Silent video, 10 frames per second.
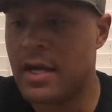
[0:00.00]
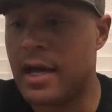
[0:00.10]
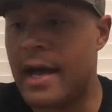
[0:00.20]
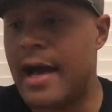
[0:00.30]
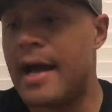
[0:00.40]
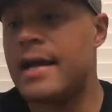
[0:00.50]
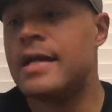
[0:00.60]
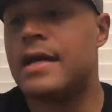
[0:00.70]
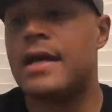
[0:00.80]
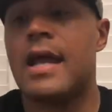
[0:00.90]
I
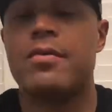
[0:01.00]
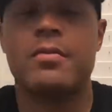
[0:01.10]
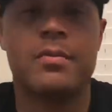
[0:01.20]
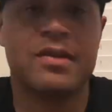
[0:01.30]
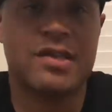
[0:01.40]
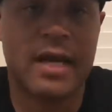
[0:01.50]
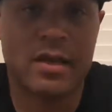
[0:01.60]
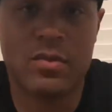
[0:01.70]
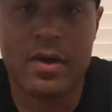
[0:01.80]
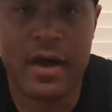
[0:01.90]
cannot remember exactly
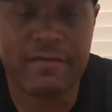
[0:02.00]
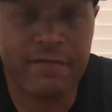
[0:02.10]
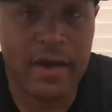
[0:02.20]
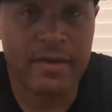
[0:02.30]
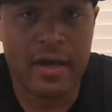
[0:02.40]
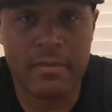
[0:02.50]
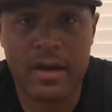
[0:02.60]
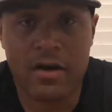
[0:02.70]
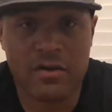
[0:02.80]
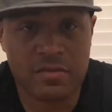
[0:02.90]
where I found out
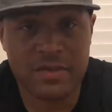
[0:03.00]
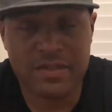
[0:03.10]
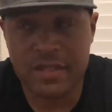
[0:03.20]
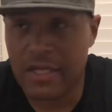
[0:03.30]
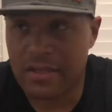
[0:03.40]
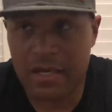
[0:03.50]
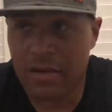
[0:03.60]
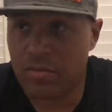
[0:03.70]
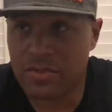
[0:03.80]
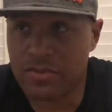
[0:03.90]
about Ultimate Seat. I think
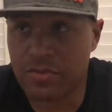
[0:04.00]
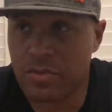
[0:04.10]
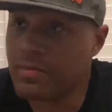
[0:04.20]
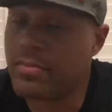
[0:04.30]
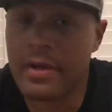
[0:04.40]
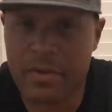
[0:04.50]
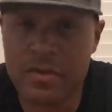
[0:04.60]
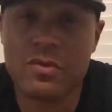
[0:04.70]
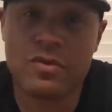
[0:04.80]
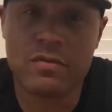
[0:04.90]
it was through maybe a
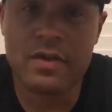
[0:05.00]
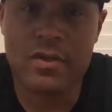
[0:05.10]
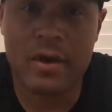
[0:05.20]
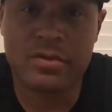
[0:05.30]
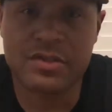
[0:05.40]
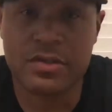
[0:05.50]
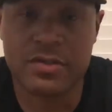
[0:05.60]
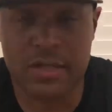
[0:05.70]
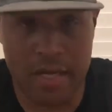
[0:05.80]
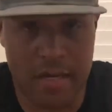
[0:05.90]
YouTube video I was
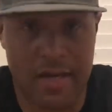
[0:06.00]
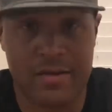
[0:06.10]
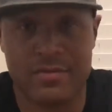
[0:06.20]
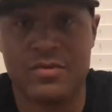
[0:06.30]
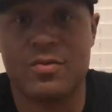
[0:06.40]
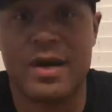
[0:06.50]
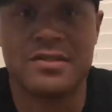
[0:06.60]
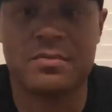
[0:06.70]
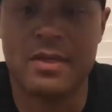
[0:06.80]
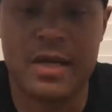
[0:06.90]
searching, kind of like you're
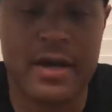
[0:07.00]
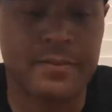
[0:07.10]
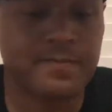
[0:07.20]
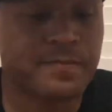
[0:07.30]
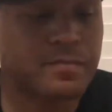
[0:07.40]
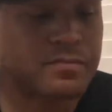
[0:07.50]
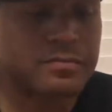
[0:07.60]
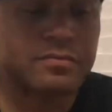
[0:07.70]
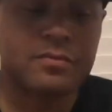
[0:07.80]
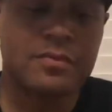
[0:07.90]
watching me now.
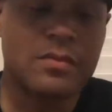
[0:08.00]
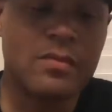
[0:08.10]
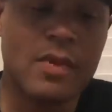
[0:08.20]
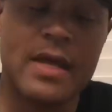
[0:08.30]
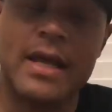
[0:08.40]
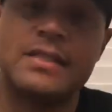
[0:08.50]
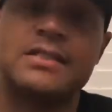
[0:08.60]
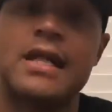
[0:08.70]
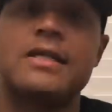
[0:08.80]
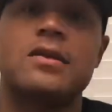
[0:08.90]
And I
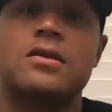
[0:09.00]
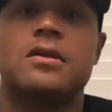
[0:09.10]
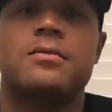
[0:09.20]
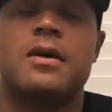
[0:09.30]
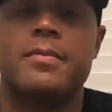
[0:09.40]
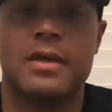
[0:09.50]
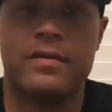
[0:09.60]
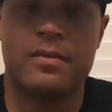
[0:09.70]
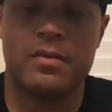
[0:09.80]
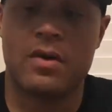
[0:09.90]
decided to look them up and give
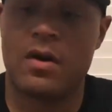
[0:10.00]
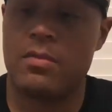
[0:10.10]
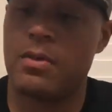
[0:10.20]
them a call.